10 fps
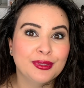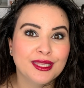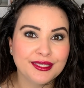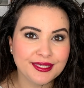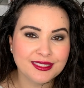
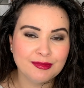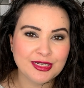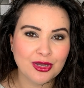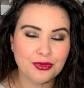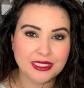Please let
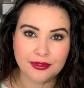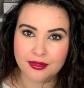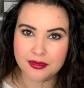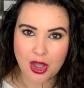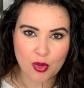me know down
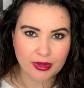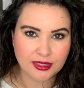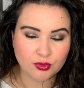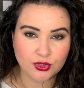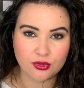in the
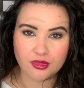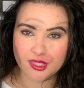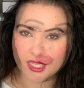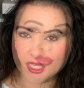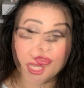comments what you
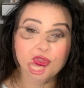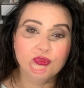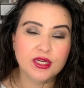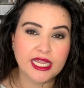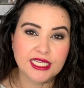think. Feel
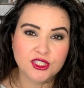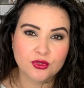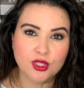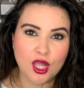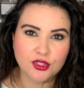free to
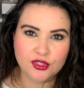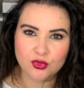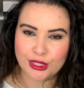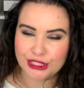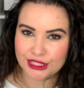answer along to the
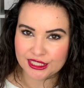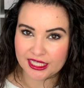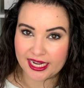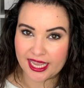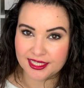questions
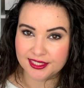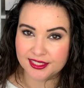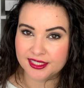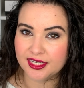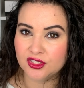that I asked
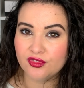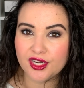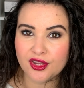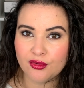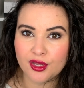in today's
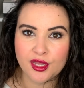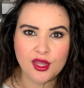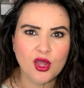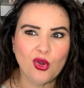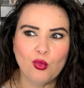video.
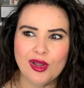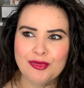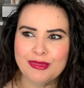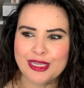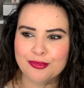
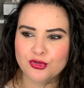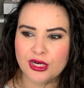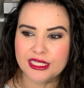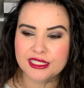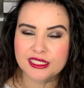What makeup
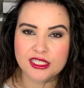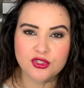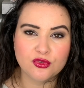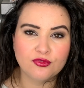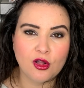trends
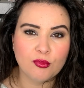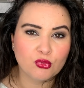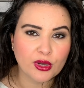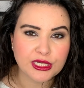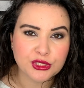did you fall
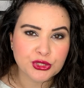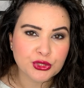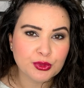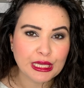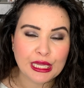prey
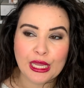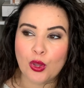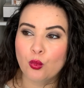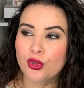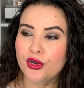to?
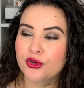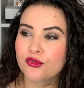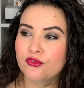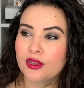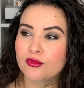What are
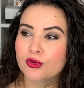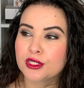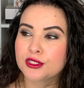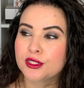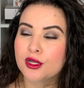your
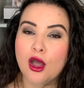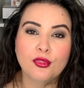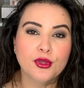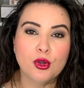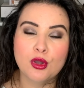favorite
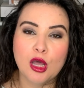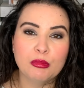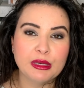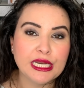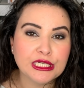on-the-go
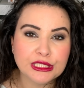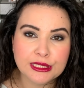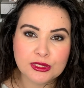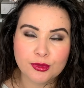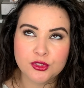
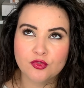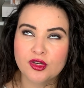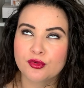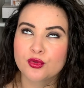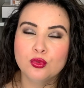combinations? What's your
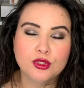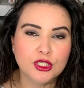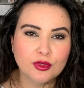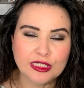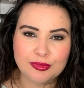favorite cool
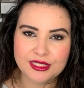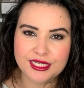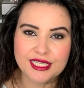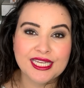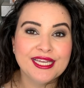tone
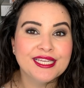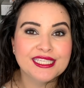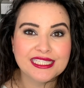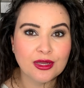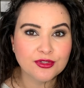lipstick?
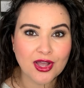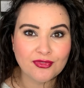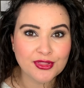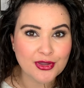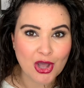Sound
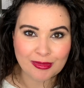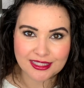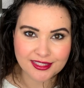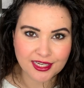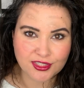off in the
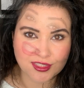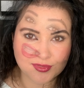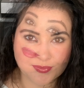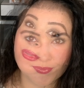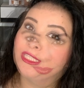comments
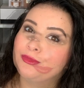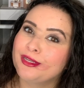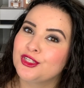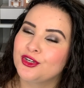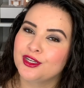section.
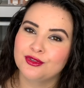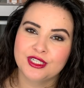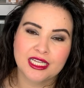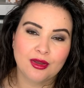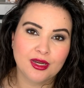Please make sure to go
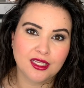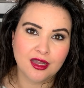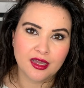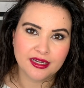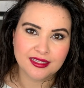check out
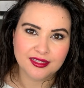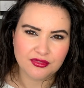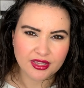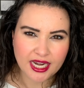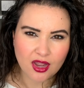Yadi's
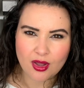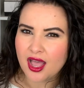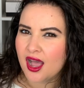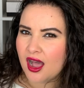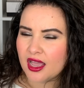video.
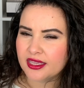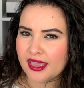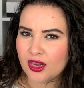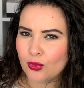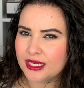I
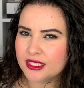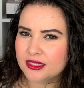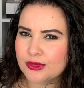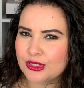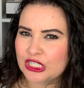can't wait
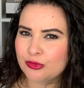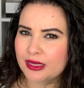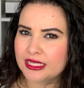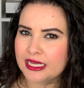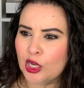to see what she
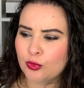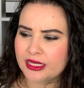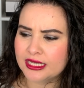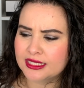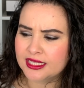picked out
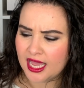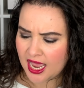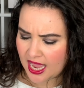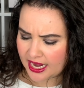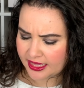because
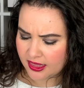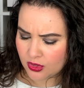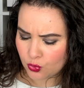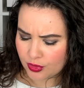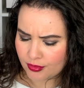I
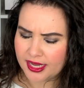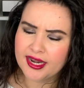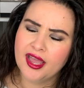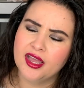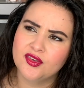think we
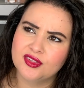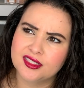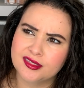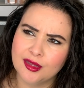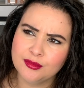might
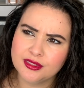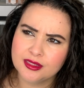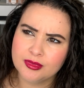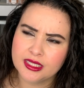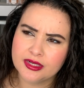have some
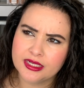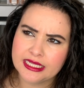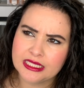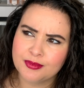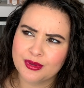
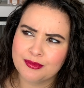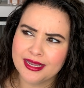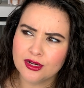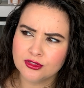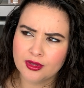similarities, but we
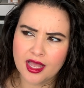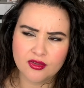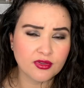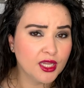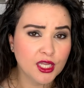might also
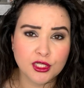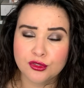have